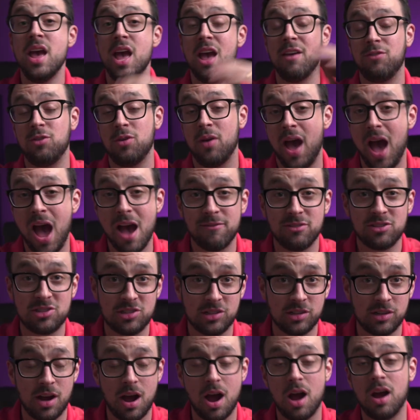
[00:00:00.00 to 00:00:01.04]
If you have a
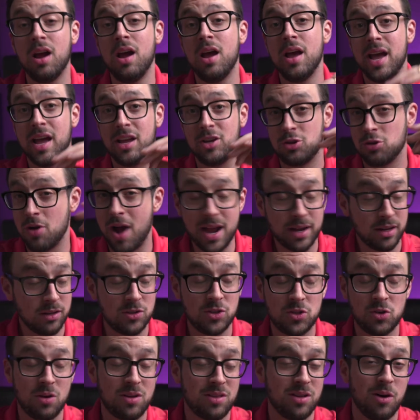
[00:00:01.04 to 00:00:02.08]
cigar, try to
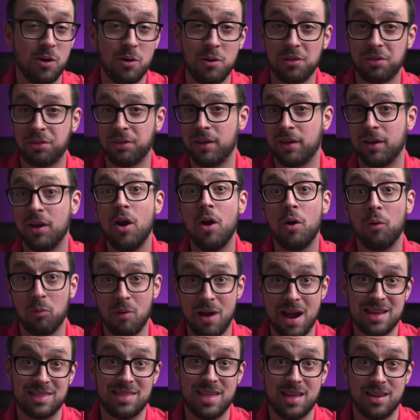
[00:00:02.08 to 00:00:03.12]
enjoy the whole thing
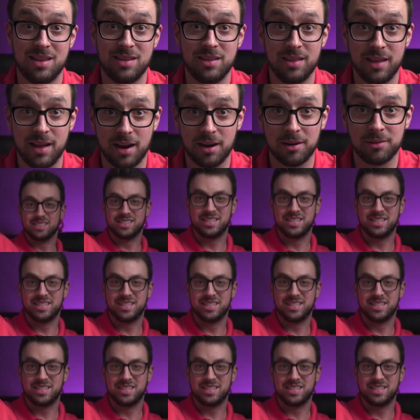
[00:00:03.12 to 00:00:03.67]
right then and there.